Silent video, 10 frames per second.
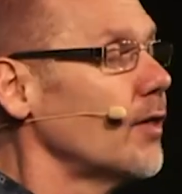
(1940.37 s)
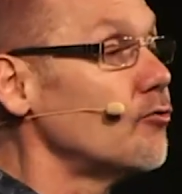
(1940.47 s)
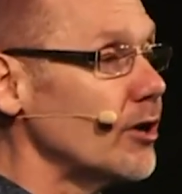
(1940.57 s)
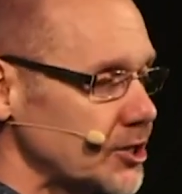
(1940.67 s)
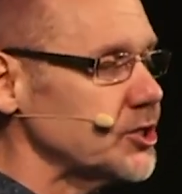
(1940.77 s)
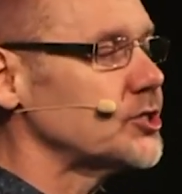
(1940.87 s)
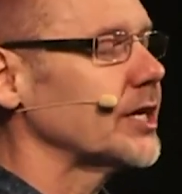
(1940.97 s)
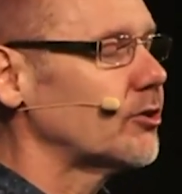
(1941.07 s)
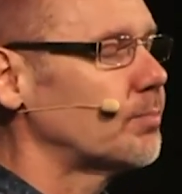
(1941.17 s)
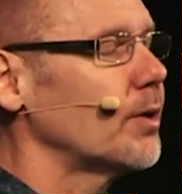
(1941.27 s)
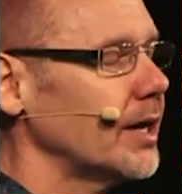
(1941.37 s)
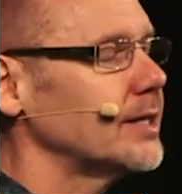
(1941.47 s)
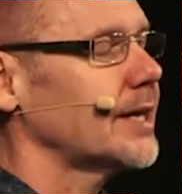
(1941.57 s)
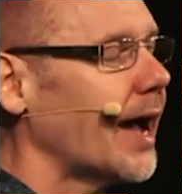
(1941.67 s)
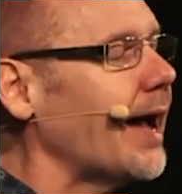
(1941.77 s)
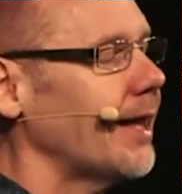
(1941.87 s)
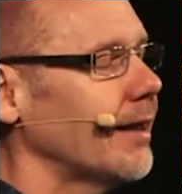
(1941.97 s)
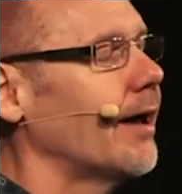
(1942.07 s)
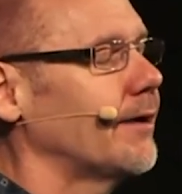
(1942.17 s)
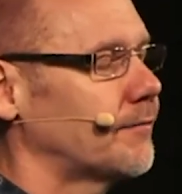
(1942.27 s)
the richness it could bring into our
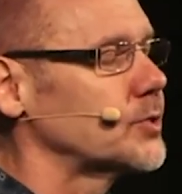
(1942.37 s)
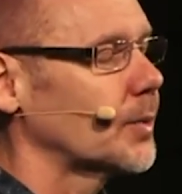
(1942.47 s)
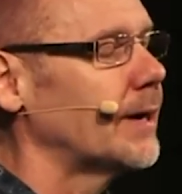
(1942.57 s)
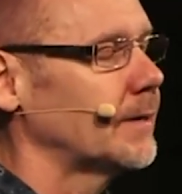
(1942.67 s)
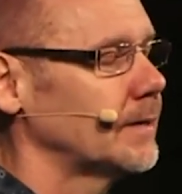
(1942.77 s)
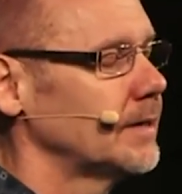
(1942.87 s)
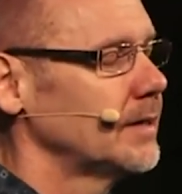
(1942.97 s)
life as well.